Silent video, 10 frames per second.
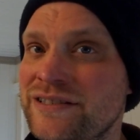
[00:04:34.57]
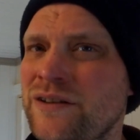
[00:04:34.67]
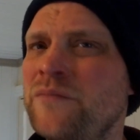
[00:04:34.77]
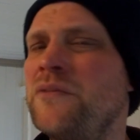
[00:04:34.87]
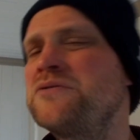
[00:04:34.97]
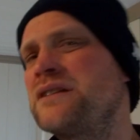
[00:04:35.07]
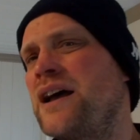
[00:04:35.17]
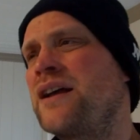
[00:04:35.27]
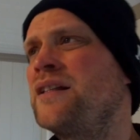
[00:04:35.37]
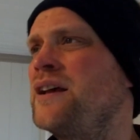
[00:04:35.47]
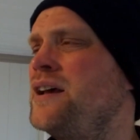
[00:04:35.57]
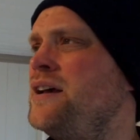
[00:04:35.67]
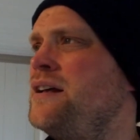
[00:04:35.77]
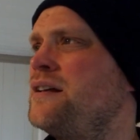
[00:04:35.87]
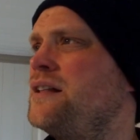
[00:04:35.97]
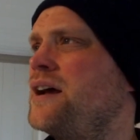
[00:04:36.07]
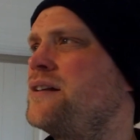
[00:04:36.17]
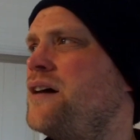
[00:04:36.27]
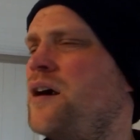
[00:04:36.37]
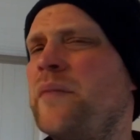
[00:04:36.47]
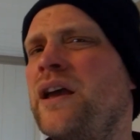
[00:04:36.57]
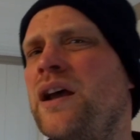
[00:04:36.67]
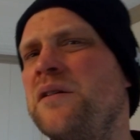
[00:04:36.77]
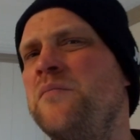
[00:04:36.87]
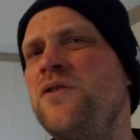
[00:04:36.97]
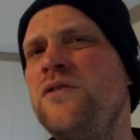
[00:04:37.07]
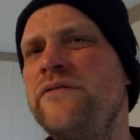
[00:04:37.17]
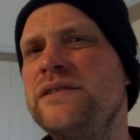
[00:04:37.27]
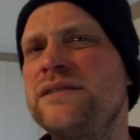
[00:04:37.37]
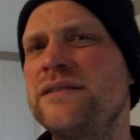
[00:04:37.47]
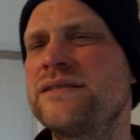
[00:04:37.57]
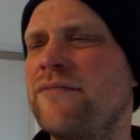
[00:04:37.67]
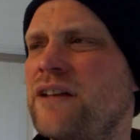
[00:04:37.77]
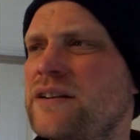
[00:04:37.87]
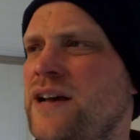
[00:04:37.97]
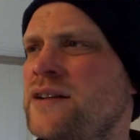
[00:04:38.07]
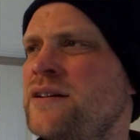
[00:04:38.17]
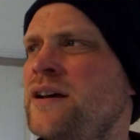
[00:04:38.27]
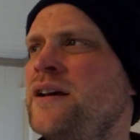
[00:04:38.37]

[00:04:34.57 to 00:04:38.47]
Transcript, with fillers: So, most likely, like the Armageddon movies and stuff like that,